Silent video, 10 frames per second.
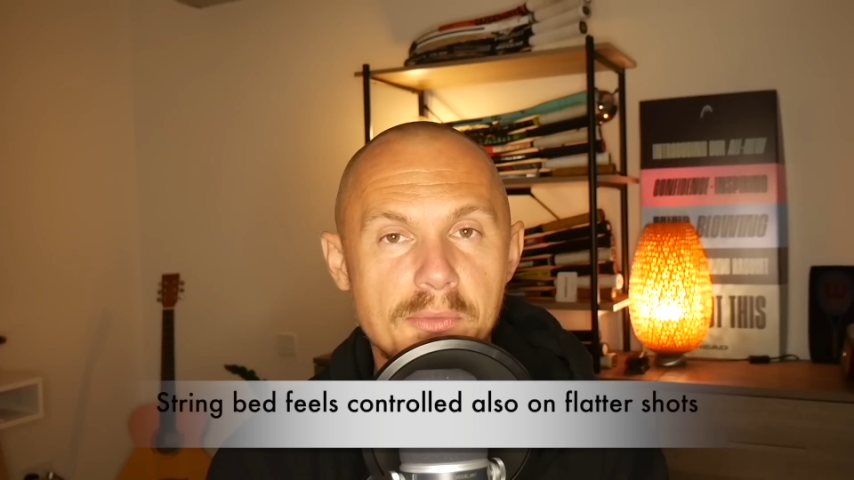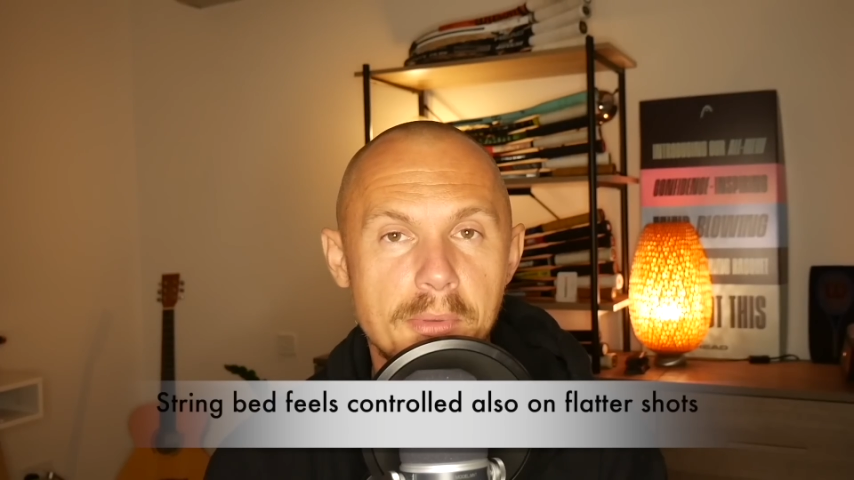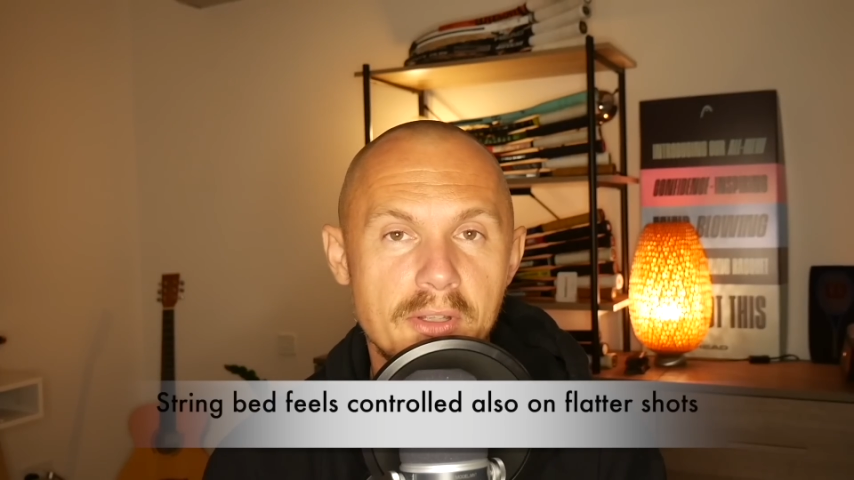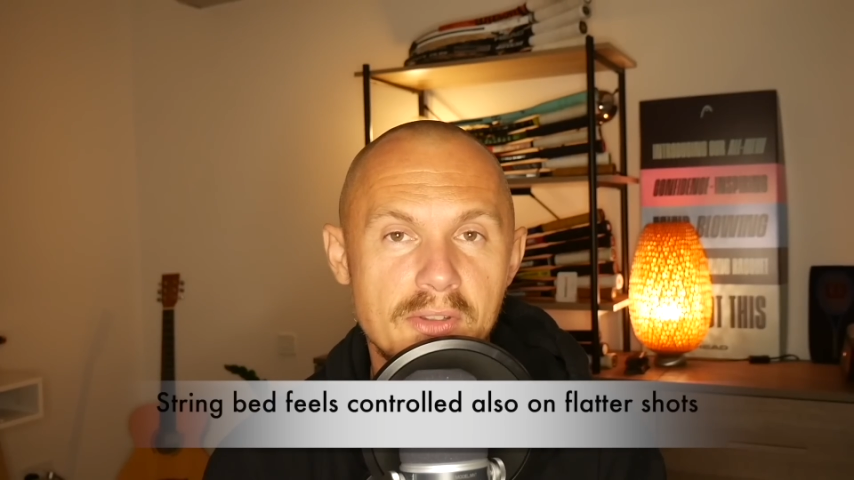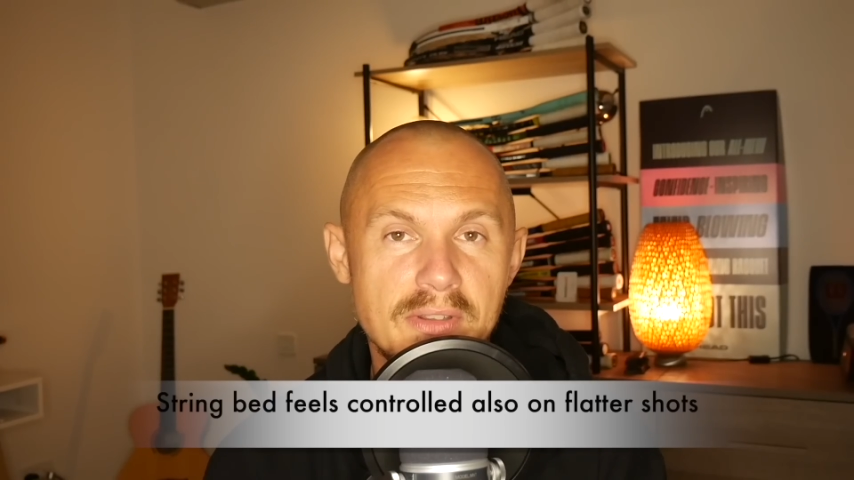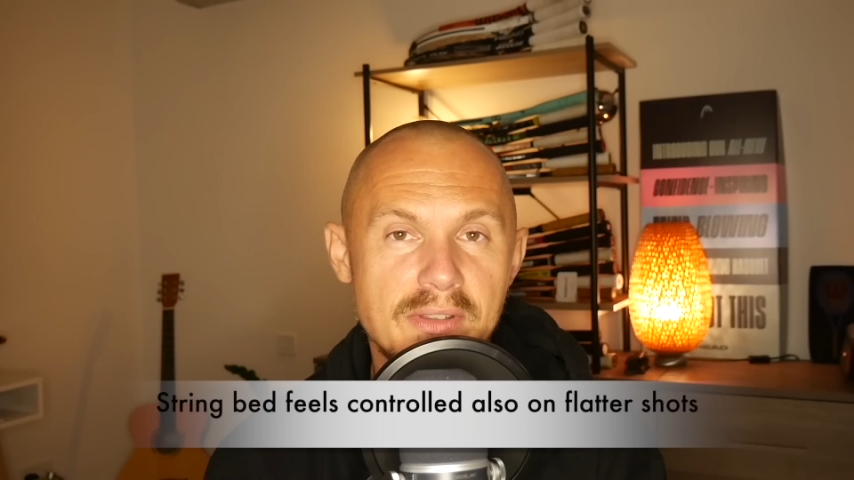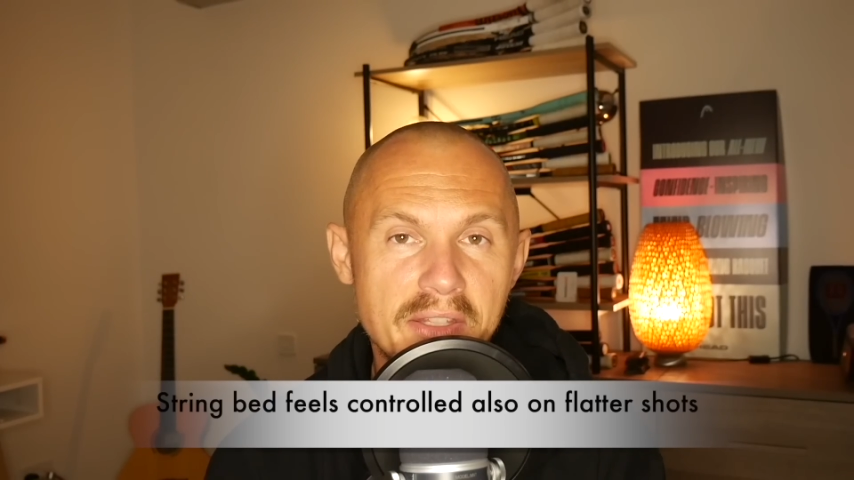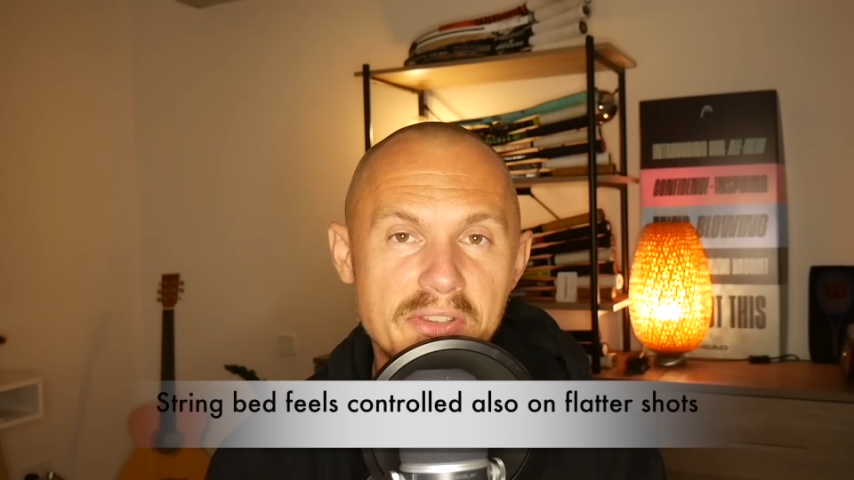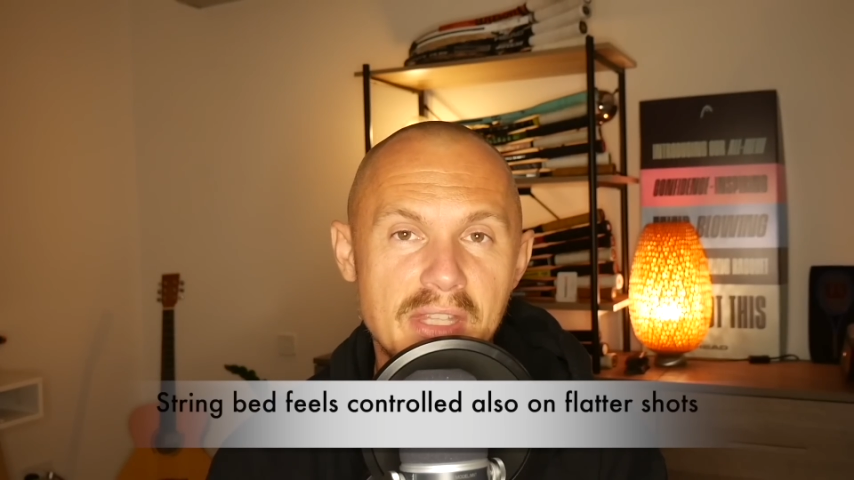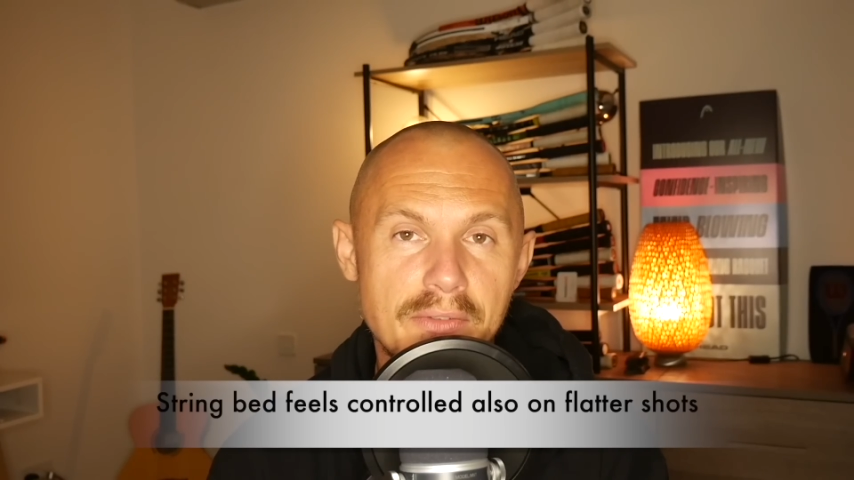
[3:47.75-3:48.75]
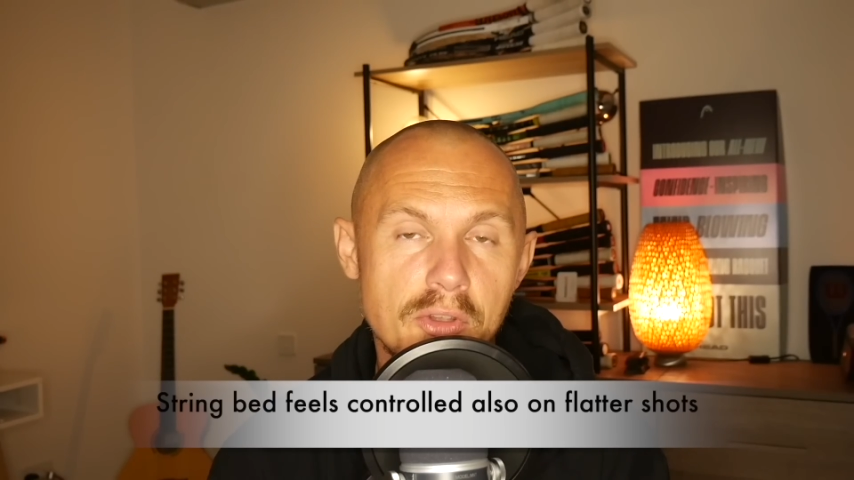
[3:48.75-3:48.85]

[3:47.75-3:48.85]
because it does give